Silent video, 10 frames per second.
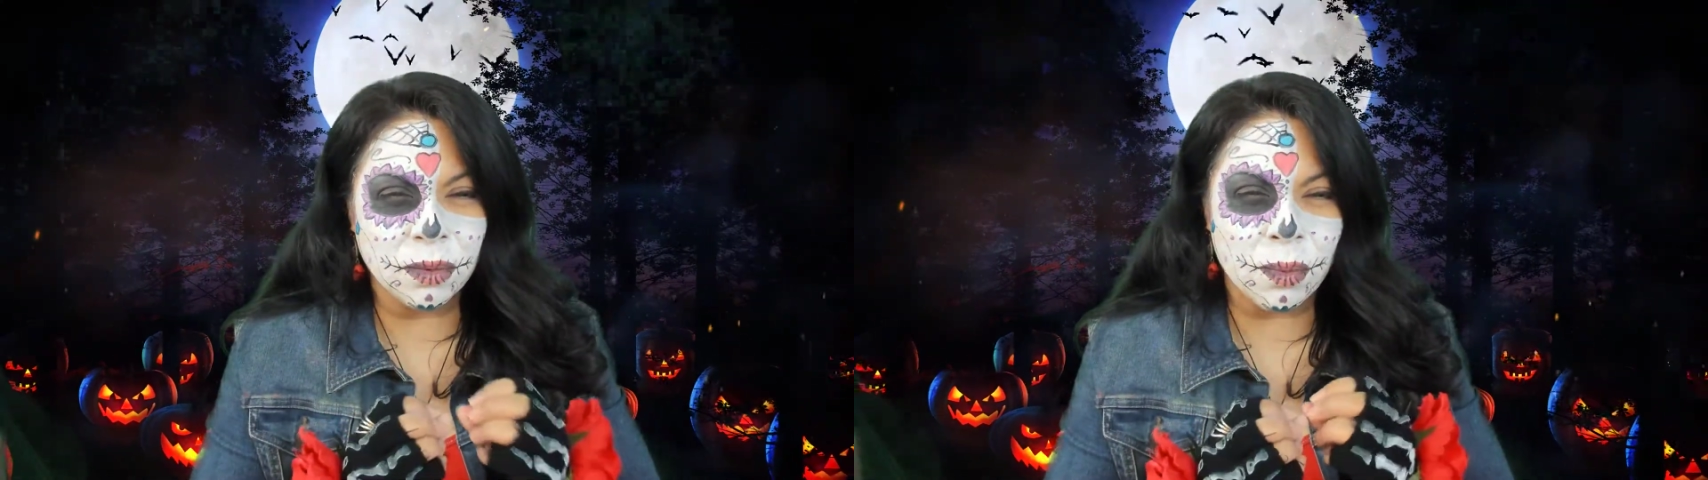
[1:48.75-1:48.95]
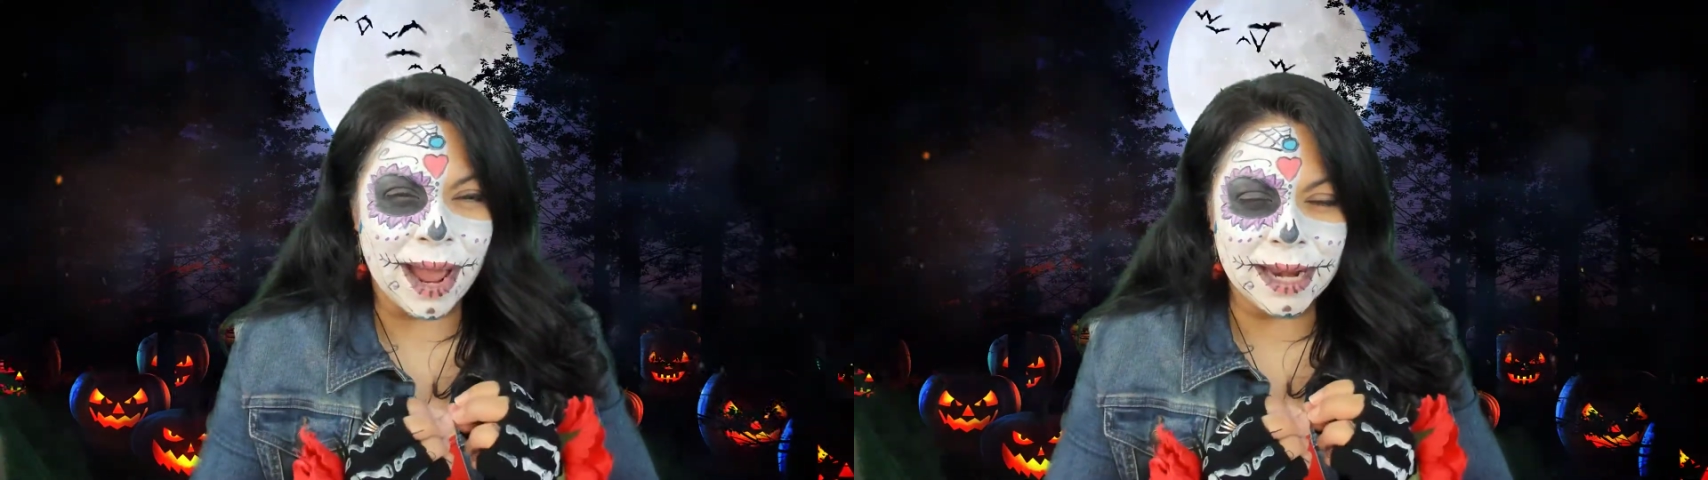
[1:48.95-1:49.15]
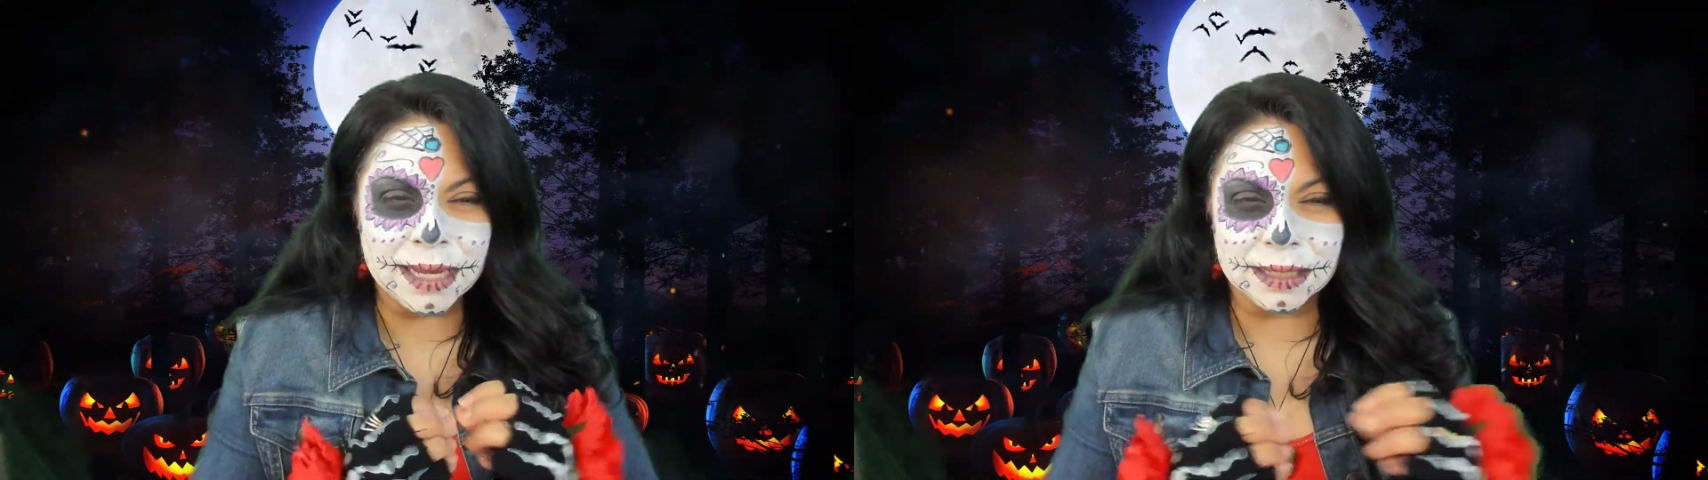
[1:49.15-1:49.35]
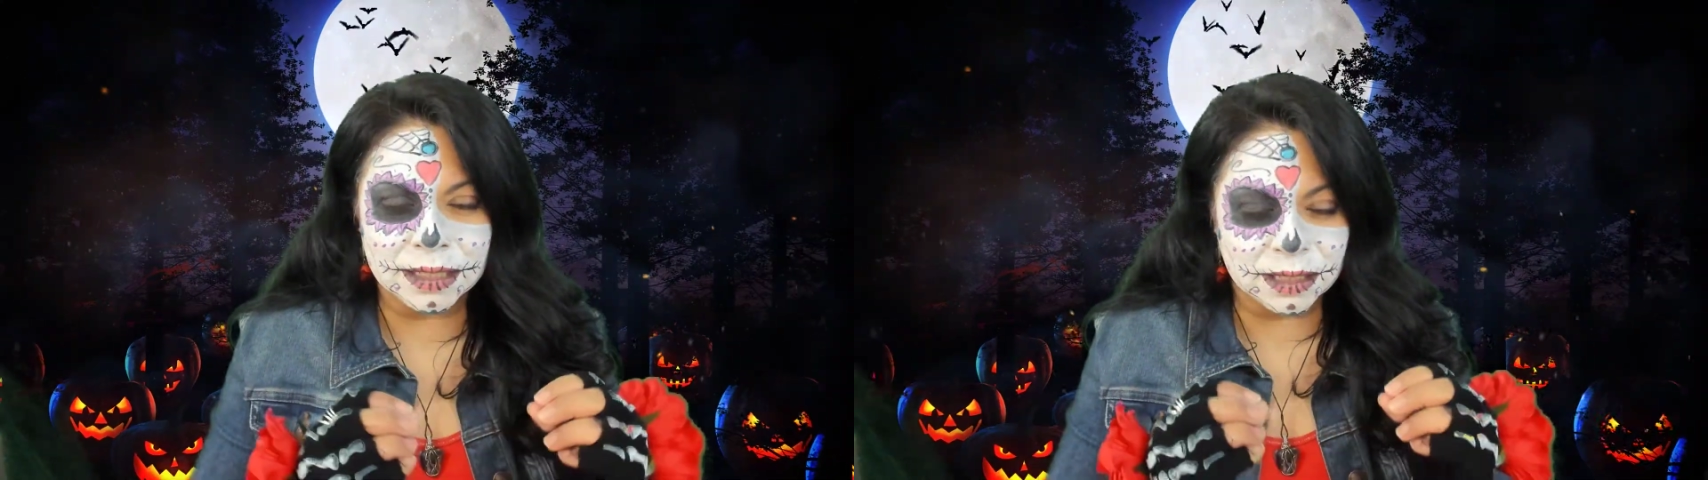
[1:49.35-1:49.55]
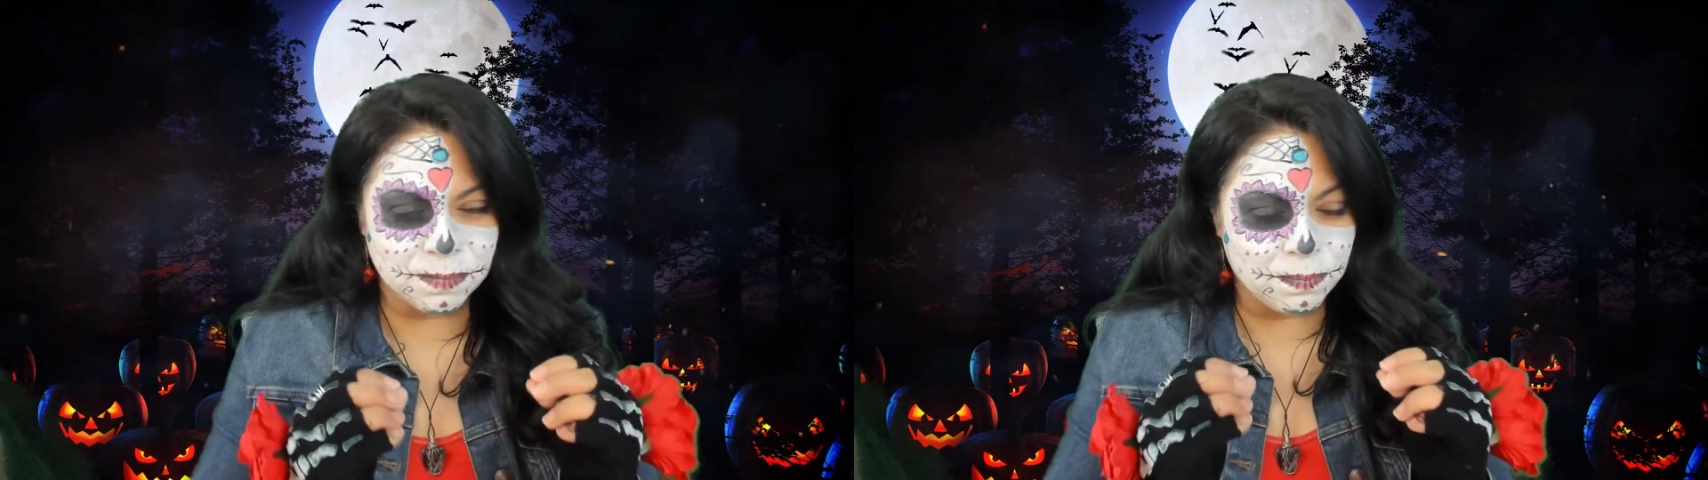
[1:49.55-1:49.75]
The writing is
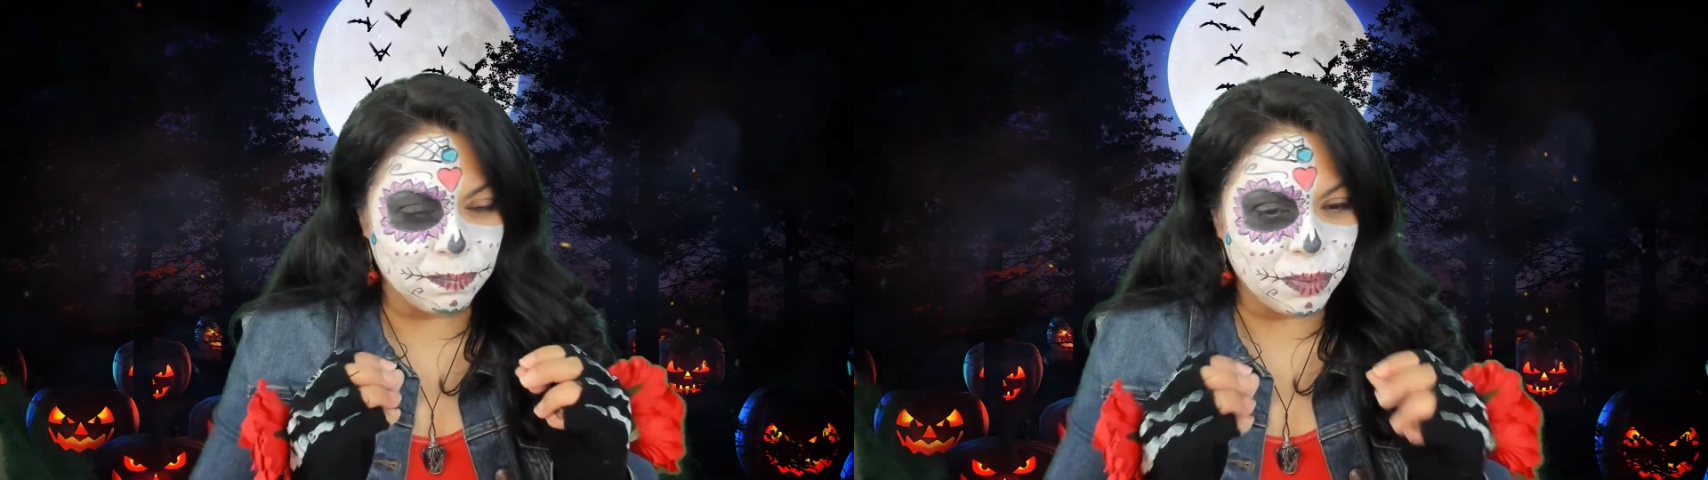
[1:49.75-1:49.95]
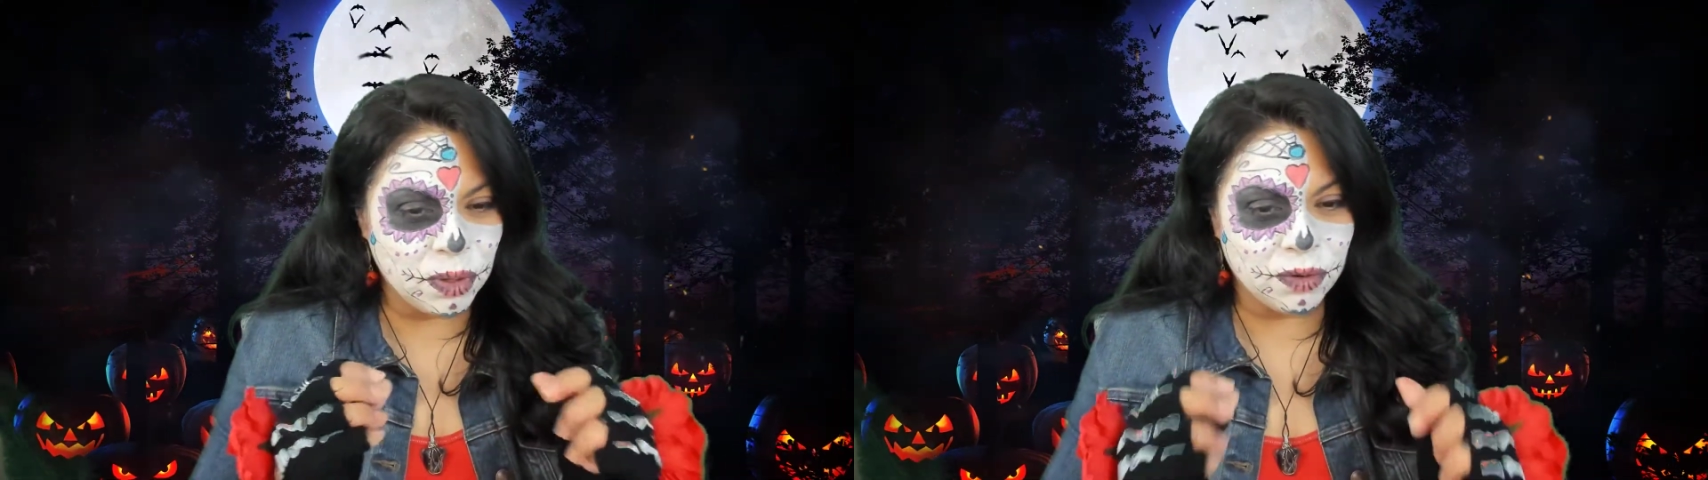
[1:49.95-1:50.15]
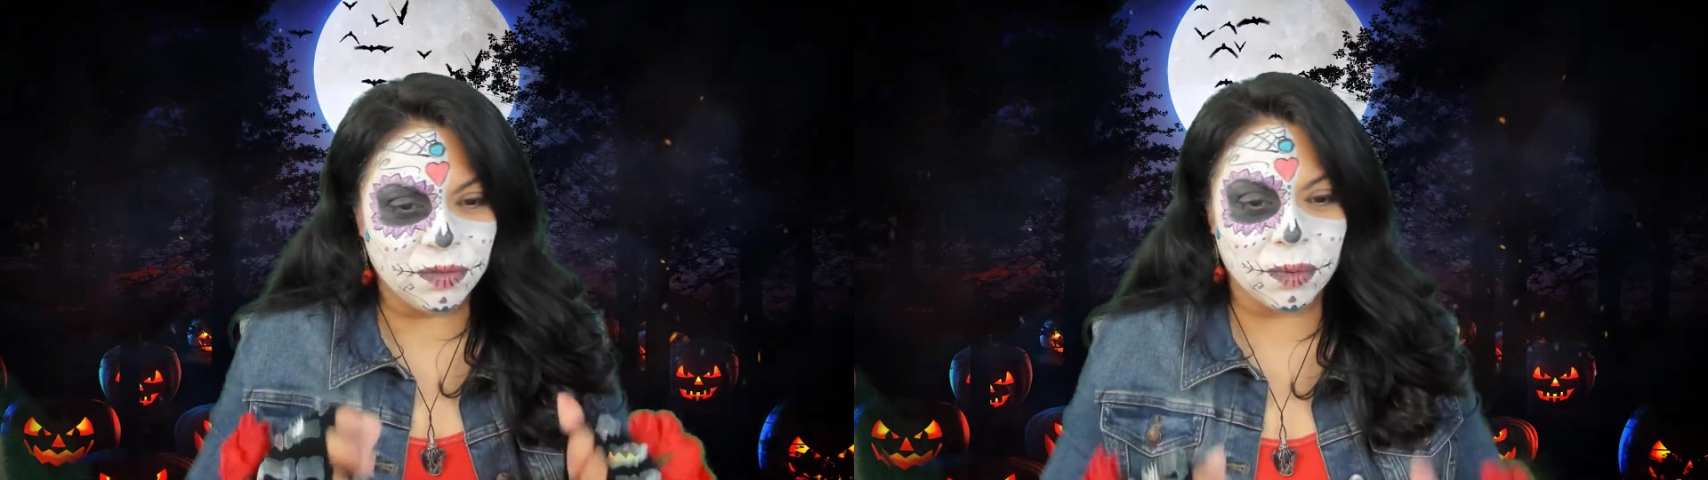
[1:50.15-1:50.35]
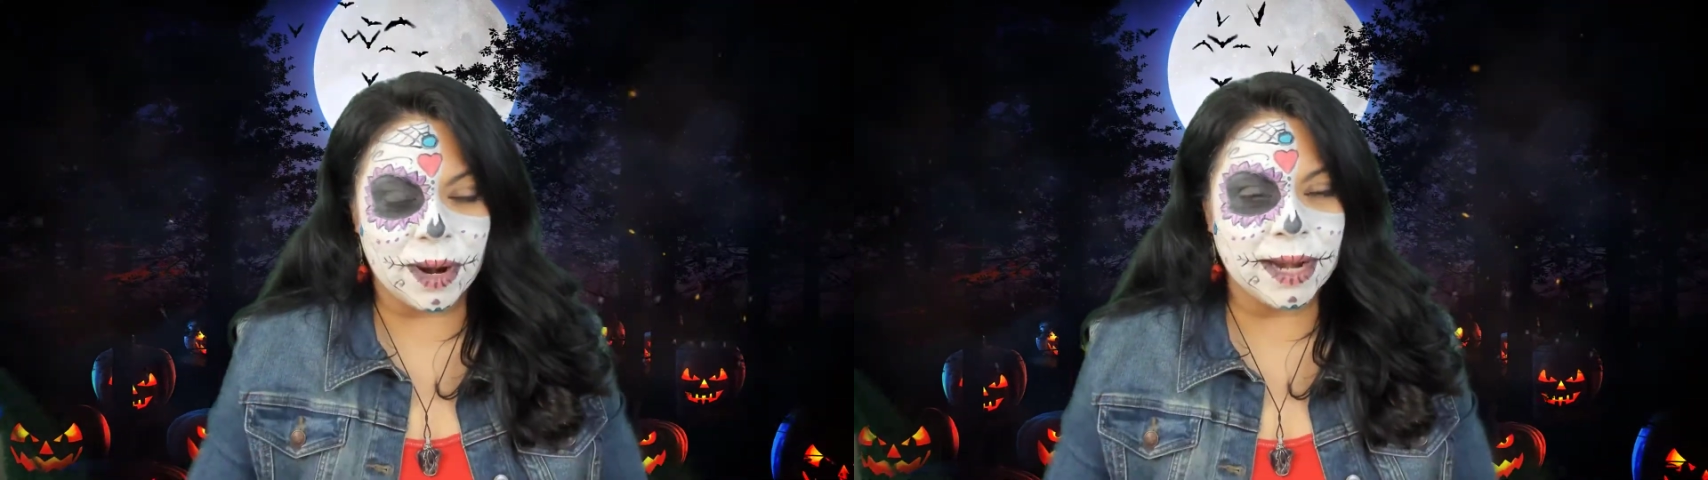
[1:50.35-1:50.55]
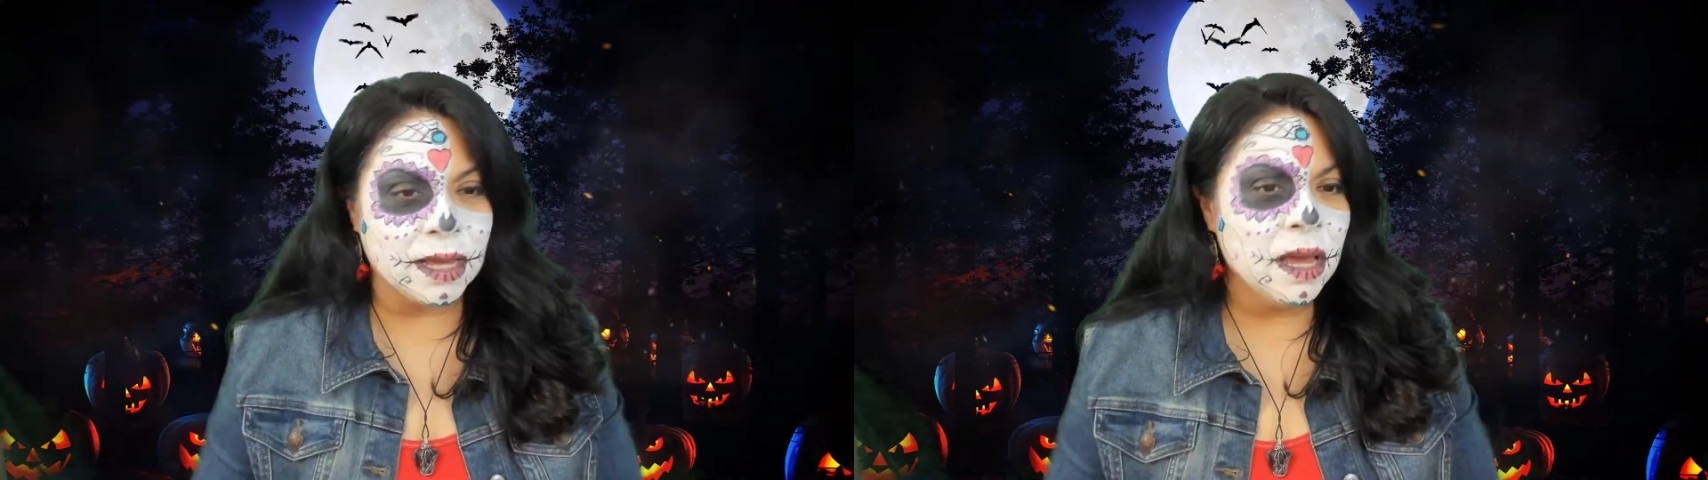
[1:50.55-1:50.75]
just beautiful
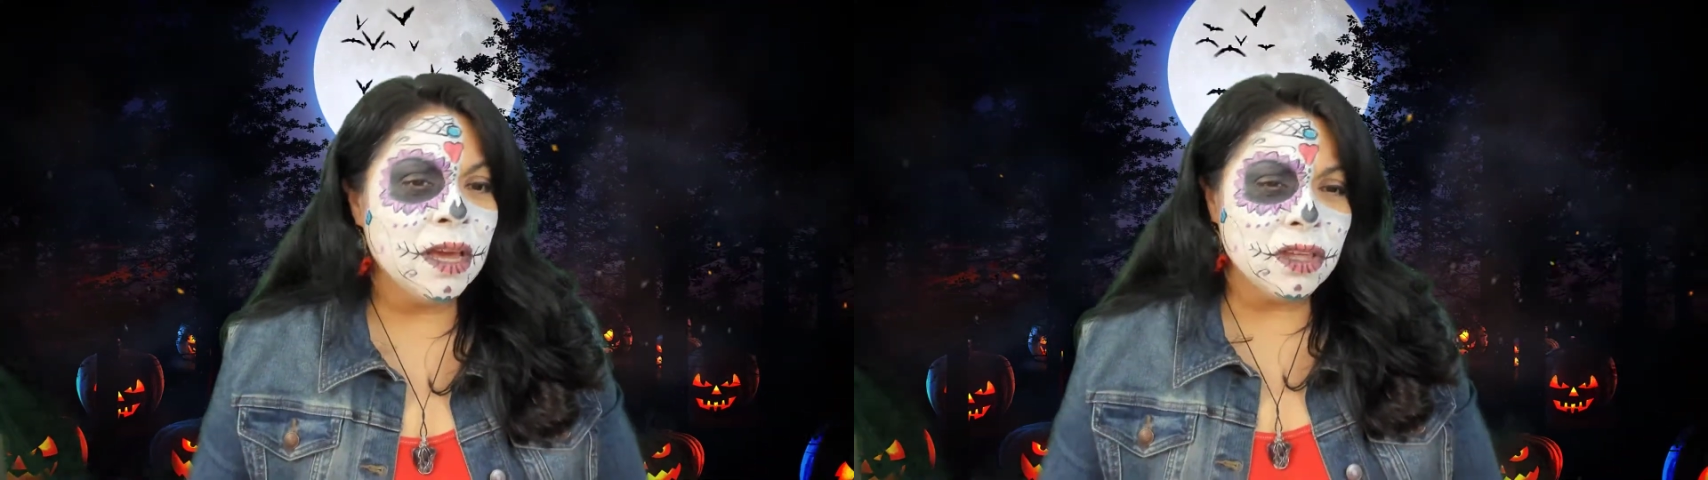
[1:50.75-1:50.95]
writing.